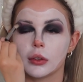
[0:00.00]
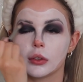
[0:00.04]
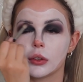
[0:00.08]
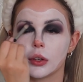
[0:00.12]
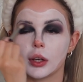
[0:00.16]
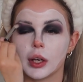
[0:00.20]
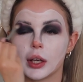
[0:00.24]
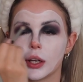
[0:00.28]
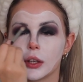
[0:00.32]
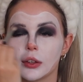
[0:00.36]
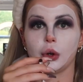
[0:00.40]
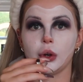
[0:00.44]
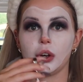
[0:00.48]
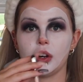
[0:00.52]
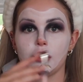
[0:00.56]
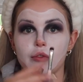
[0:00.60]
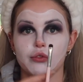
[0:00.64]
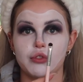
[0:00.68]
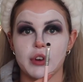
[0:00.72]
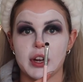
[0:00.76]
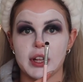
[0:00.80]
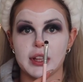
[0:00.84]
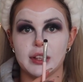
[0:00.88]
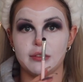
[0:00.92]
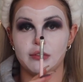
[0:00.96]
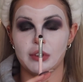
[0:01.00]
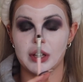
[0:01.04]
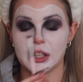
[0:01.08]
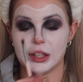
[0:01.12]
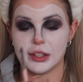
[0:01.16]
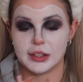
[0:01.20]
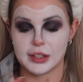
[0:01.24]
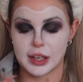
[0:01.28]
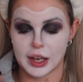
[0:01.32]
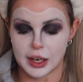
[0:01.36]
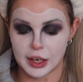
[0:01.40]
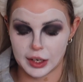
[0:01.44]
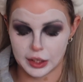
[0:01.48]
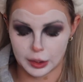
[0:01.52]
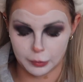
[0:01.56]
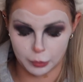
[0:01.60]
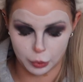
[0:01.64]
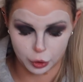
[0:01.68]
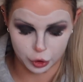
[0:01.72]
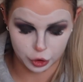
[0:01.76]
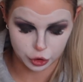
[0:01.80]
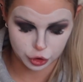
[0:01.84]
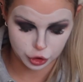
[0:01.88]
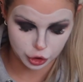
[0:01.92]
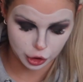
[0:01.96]
So now I'm going to really, really tiny
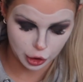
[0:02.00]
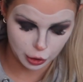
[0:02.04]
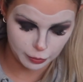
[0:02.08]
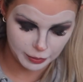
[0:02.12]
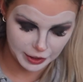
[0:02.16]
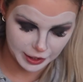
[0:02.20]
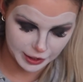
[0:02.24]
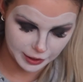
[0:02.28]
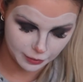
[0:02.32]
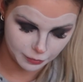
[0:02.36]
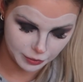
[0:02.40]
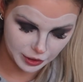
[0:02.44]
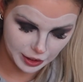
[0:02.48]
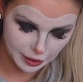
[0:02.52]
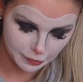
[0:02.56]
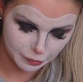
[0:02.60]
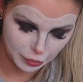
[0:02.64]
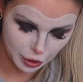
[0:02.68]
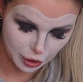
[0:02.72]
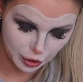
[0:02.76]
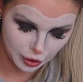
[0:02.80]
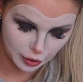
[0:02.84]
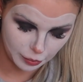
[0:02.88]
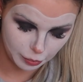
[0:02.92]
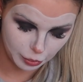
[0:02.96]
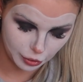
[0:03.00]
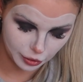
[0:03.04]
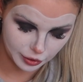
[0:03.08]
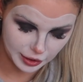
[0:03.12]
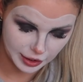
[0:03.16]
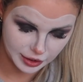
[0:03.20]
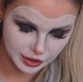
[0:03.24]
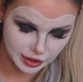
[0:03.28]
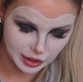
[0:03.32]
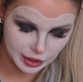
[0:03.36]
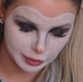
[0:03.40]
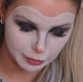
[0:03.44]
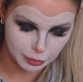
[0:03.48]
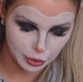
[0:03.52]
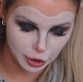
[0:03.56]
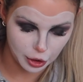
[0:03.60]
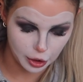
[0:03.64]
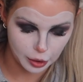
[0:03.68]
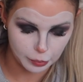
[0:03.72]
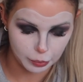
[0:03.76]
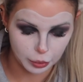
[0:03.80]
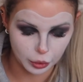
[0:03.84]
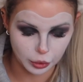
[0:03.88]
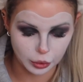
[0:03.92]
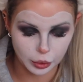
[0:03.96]
brush, go back in with that purple, that deep
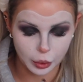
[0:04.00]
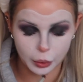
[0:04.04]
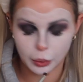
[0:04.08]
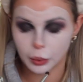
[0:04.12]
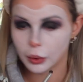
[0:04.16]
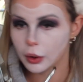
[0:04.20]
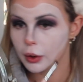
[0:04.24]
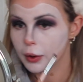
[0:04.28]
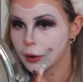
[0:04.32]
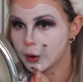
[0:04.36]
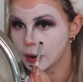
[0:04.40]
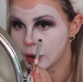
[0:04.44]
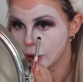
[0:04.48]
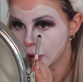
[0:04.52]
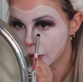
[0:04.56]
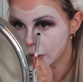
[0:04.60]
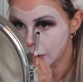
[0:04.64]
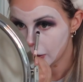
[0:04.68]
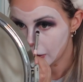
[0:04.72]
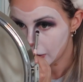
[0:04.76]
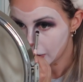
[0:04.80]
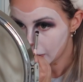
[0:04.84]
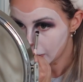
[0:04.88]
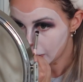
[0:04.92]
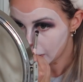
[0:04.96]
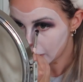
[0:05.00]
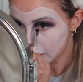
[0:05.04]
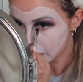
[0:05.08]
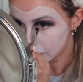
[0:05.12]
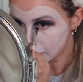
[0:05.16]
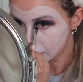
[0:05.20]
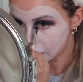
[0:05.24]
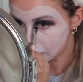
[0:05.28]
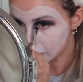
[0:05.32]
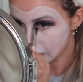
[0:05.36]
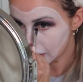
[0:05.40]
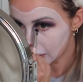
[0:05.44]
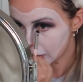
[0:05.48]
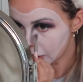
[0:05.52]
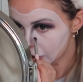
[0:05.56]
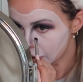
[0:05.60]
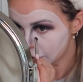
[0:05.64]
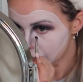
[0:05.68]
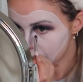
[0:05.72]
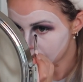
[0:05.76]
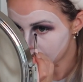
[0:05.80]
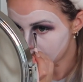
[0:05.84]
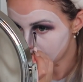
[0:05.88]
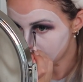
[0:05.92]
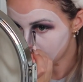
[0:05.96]
purple, and just kind
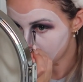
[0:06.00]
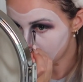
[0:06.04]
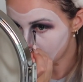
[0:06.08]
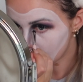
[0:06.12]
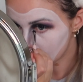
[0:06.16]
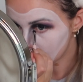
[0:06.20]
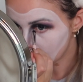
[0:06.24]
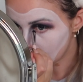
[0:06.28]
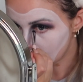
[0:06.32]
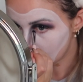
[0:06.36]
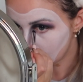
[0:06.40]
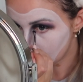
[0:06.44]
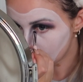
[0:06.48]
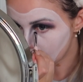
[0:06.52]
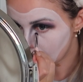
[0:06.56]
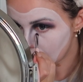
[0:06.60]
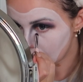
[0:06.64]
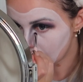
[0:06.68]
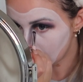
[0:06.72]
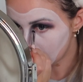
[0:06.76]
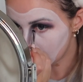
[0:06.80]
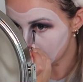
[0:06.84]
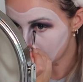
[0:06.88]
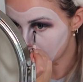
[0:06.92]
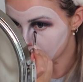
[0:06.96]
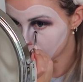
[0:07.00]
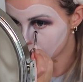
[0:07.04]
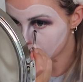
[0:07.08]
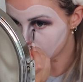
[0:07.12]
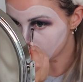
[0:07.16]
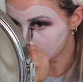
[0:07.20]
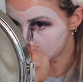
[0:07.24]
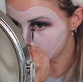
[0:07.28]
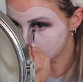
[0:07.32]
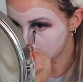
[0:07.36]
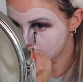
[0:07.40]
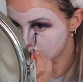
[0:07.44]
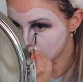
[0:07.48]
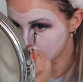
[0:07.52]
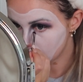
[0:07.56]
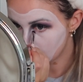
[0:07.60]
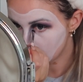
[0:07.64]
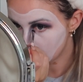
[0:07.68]
of follow our natural